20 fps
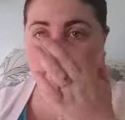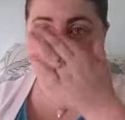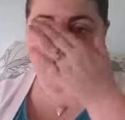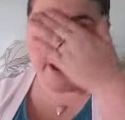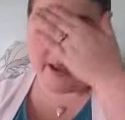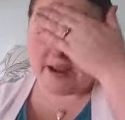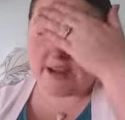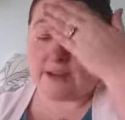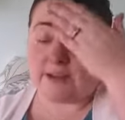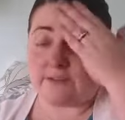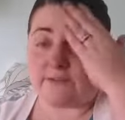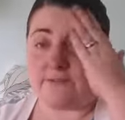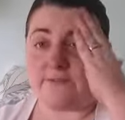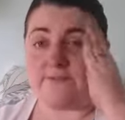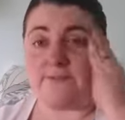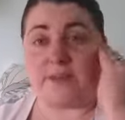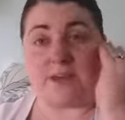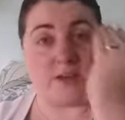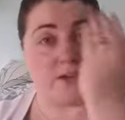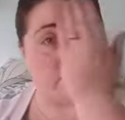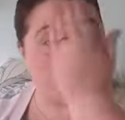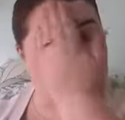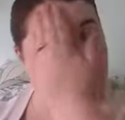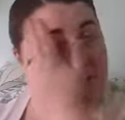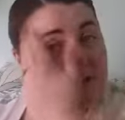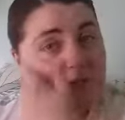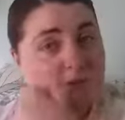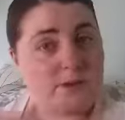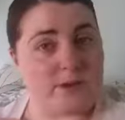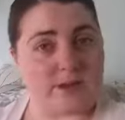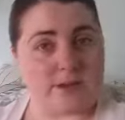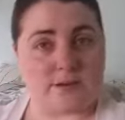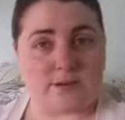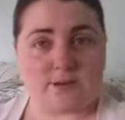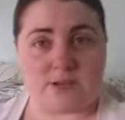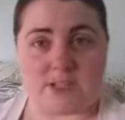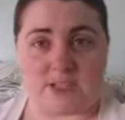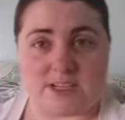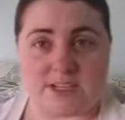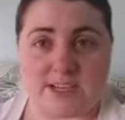kind of feel to it,
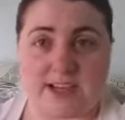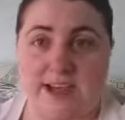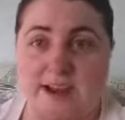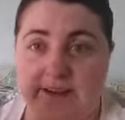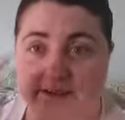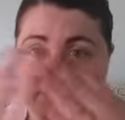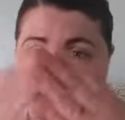just to kind